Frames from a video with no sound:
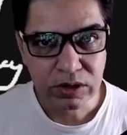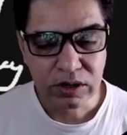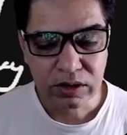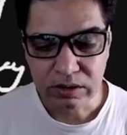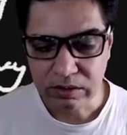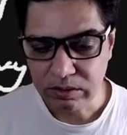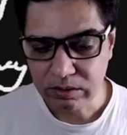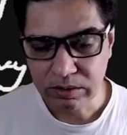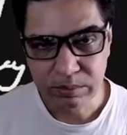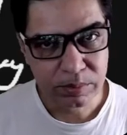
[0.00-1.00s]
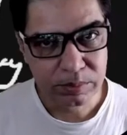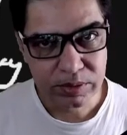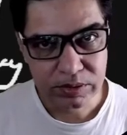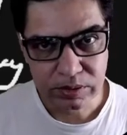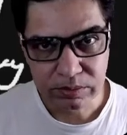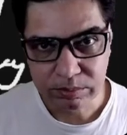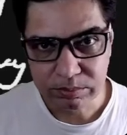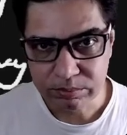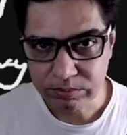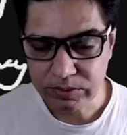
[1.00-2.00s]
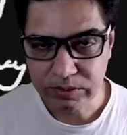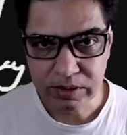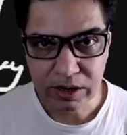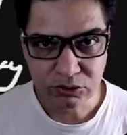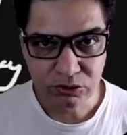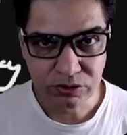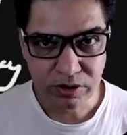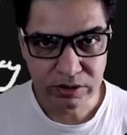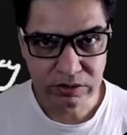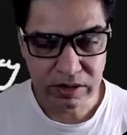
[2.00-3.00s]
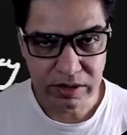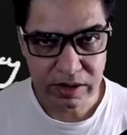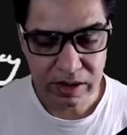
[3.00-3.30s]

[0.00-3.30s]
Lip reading: Remember, the gastroenteritis can